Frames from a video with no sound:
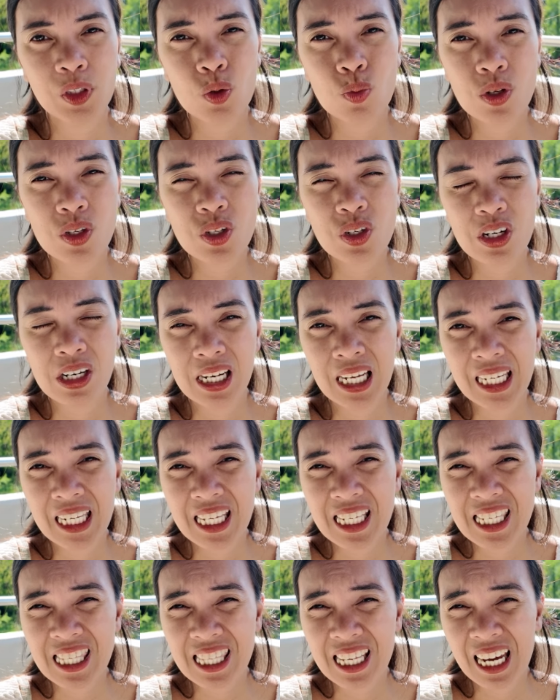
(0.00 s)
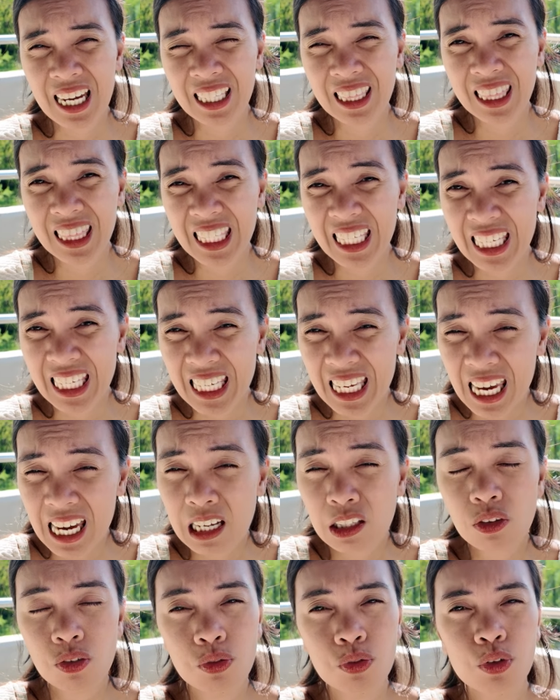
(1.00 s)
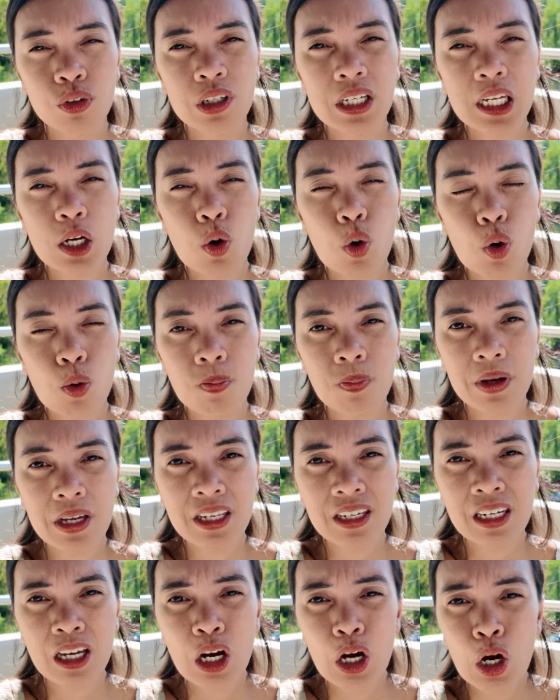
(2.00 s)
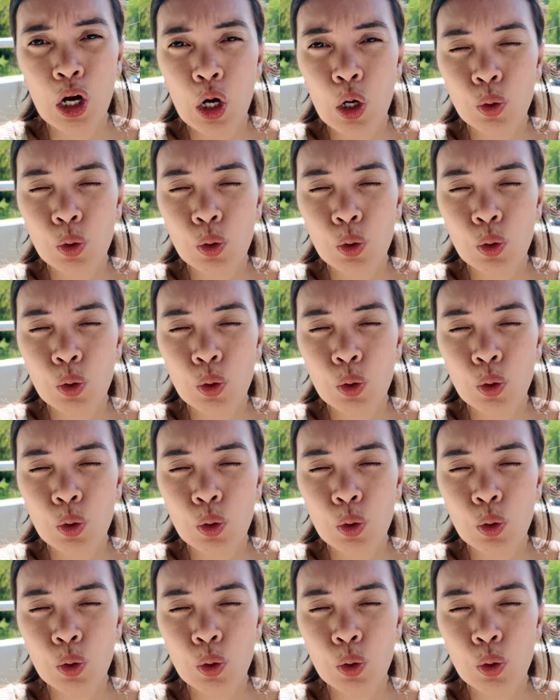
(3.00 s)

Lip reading: Switzerland is not yet fully open